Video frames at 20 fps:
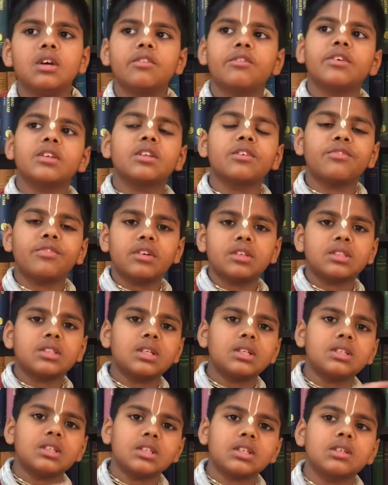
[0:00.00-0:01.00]
for the first
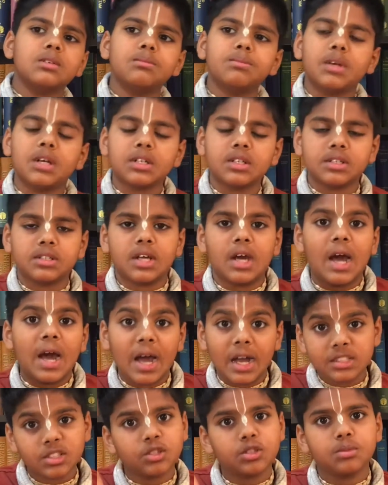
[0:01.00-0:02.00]
and second part it
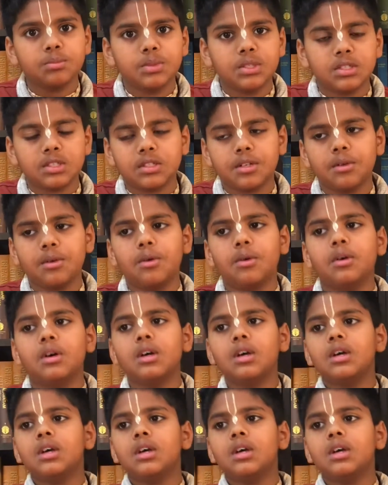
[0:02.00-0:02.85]
has to be slow